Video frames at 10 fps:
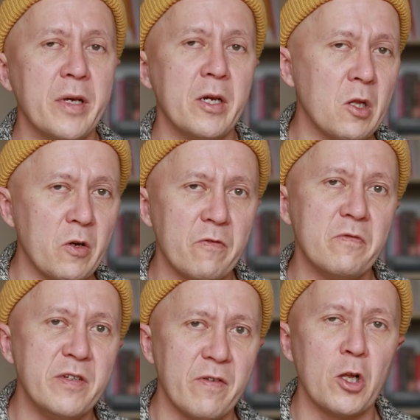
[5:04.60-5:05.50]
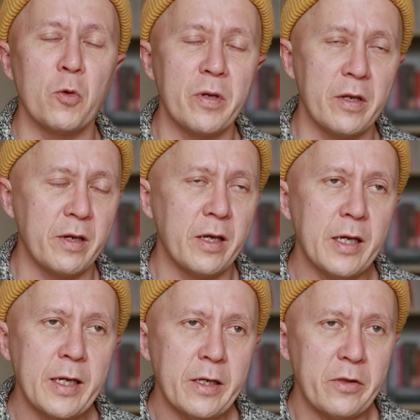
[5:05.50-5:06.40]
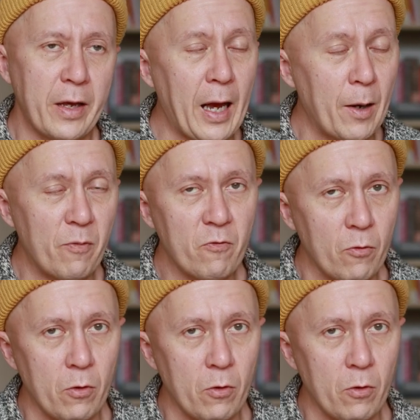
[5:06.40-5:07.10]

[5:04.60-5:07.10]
middle of developing the app